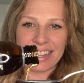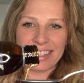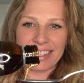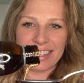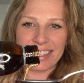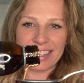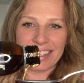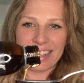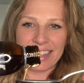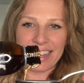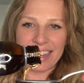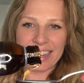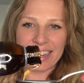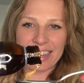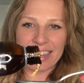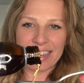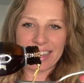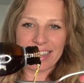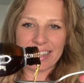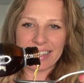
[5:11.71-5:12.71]
it's kind of
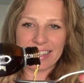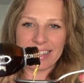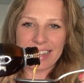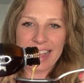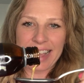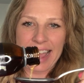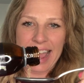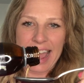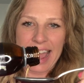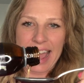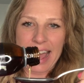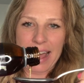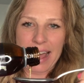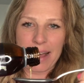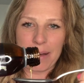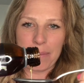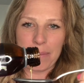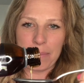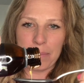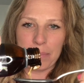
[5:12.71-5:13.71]
like an amber
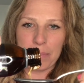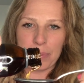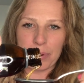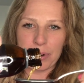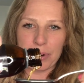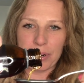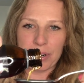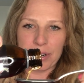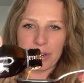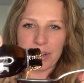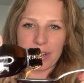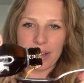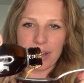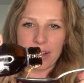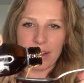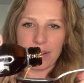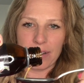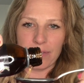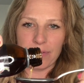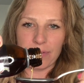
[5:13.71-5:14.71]
cover, colored